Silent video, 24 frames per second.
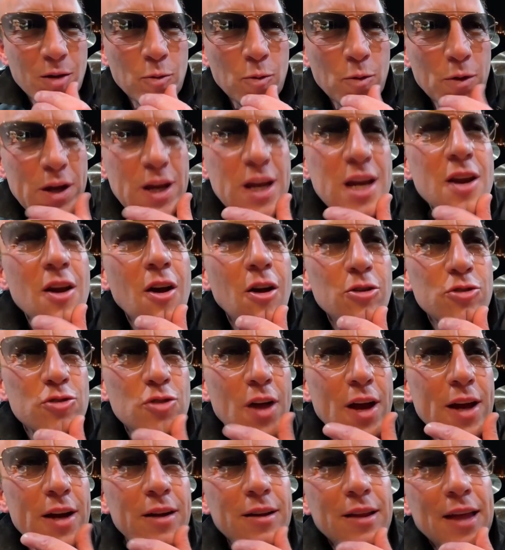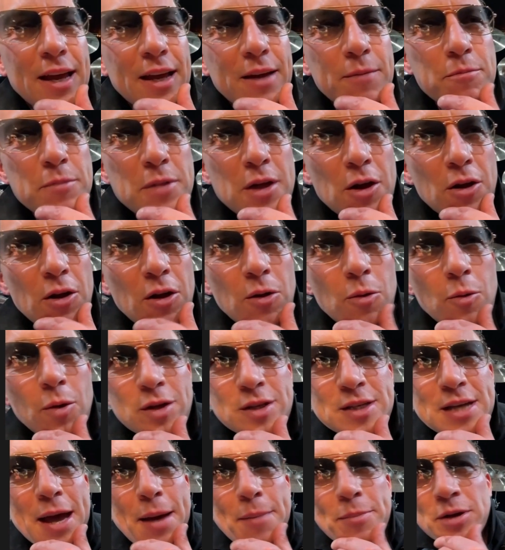We are trying to like mirror
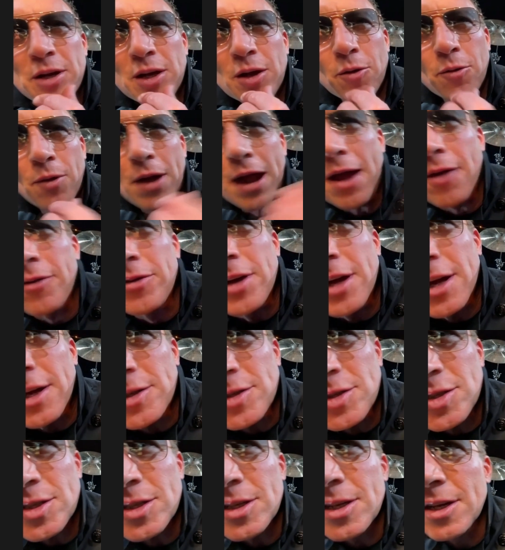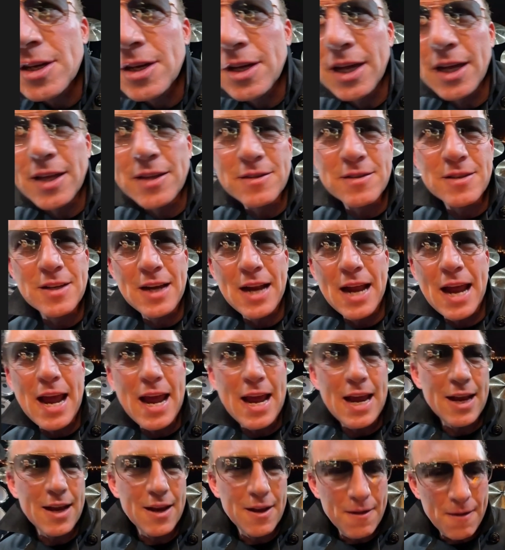what's happening around us and
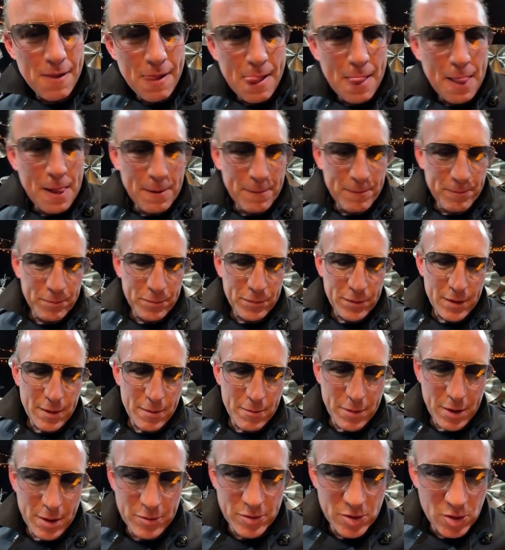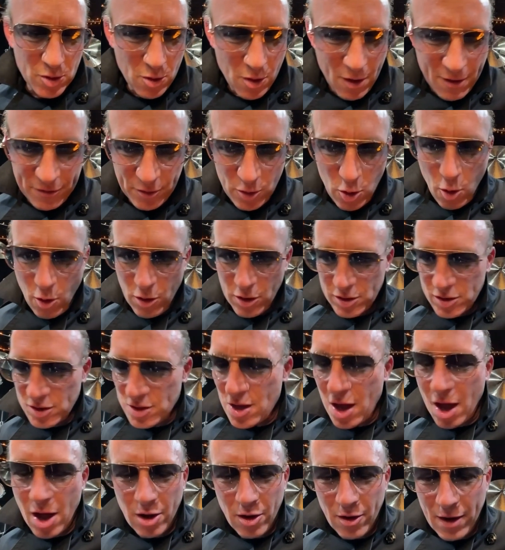today, but of course
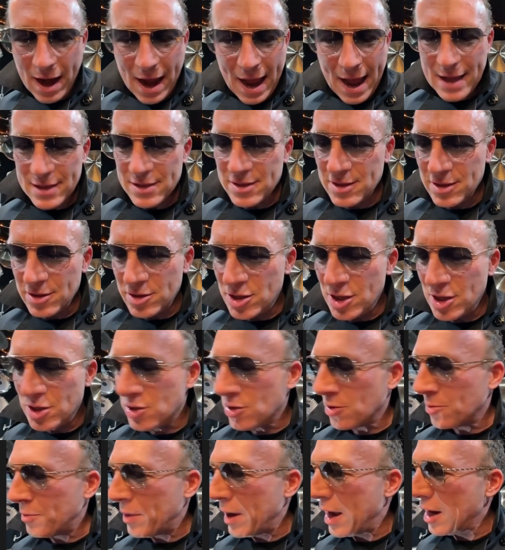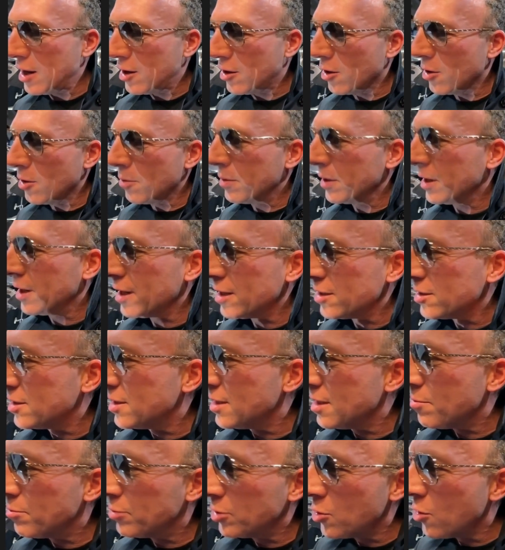not our hat to Ginger Baker because
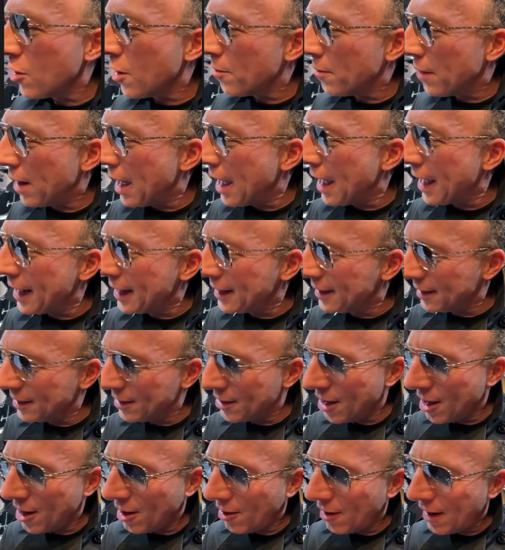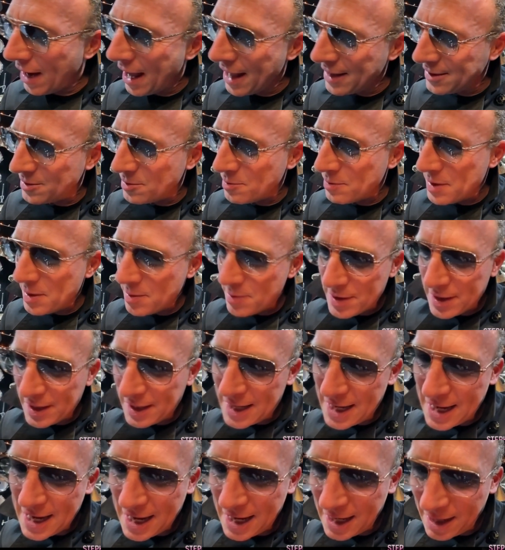he blew our mind, and not our hat to BB
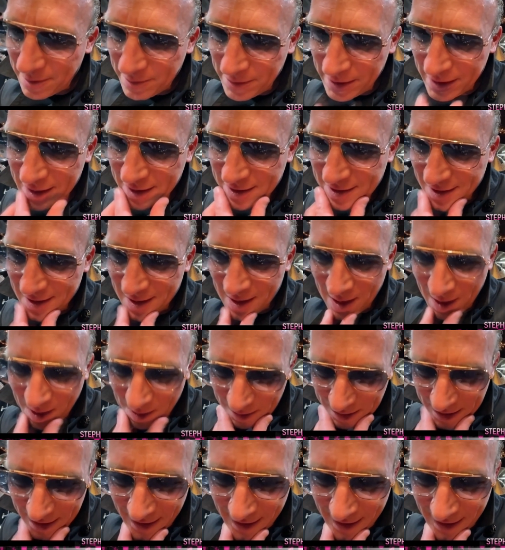King because, you know,